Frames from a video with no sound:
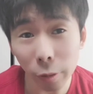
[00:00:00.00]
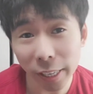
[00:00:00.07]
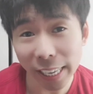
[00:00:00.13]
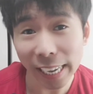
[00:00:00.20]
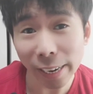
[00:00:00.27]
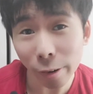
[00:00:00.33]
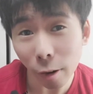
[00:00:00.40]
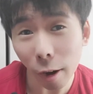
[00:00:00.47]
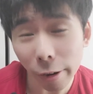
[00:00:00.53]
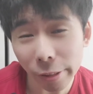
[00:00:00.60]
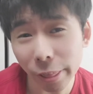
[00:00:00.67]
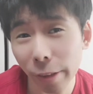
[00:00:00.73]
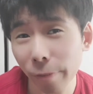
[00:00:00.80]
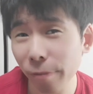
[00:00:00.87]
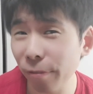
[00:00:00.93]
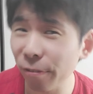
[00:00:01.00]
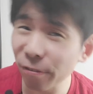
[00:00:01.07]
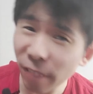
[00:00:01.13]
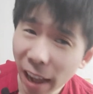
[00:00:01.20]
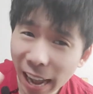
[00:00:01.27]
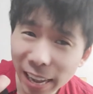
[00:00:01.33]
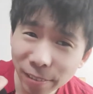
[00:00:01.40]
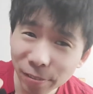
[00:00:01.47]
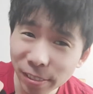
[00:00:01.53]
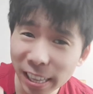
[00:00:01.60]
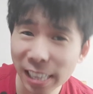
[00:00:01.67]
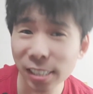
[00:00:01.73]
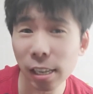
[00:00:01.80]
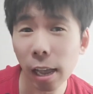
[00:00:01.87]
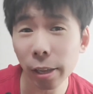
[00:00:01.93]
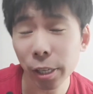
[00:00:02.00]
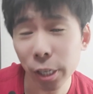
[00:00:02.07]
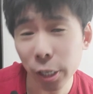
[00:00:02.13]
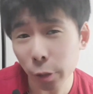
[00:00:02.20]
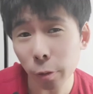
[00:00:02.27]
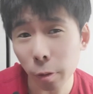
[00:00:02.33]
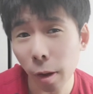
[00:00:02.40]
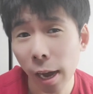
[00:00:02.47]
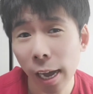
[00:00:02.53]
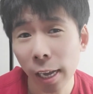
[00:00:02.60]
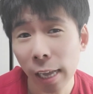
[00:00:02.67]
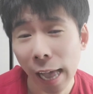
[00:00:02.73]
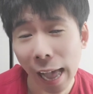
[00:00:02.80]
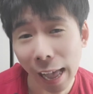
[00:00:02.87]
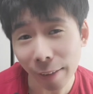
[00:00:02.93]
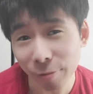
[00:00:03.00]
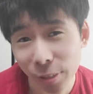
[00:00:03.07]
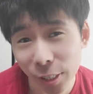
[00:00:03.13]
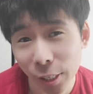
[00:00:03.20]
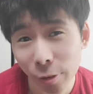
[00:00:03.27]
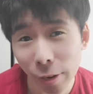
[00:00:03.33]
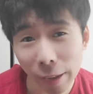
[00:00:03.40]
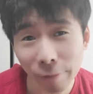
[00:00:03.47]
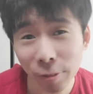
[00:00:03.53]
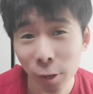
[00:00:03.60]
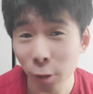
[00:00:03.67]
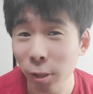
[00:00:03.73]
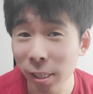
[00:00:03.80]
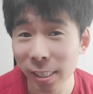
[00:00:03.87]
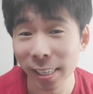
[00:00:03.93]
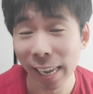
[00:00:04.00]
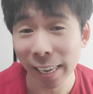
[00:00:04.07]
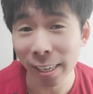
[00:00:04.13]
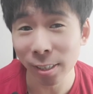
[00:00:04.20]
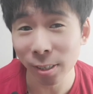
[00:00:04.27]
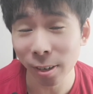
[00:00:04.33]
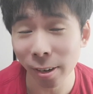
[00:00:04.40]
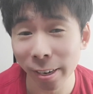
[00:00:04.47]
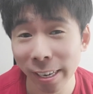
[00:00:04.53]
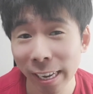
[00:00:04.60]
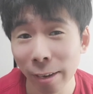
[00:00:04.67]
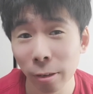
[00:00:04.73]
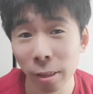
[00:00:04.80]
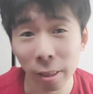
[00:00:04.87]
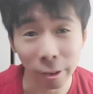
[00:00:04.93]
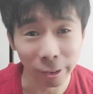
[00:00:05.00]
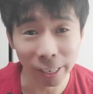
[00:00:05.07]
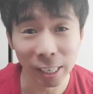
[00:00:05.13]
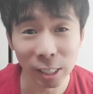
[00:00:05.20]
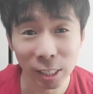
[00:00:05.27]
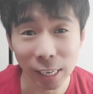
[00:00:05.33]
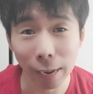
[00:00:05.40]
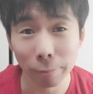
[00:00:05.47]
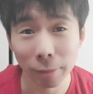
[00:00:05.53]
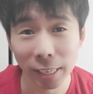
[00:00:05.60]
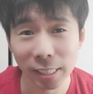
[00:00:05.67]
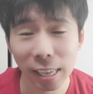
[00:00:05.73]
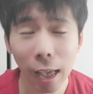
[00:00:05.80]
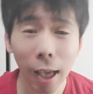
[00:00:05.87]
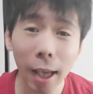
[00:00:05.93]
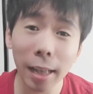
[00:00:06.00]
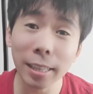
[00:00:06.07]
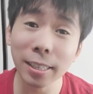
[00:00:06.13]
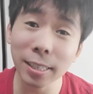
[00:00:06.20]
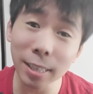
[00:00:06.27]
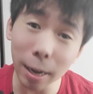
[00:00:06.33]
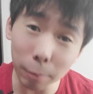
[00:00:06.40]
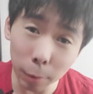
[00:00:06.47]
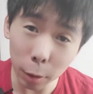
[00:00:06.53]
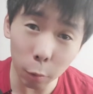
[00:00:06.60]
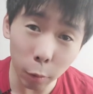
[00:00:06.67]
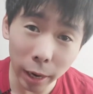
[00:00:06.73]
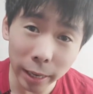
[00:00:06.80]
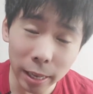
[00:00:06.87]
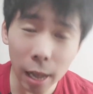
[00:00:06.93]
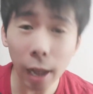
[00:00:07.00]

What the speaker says: here are the 5 things you have to do if you're just getting started out learning Japanese. Number 1,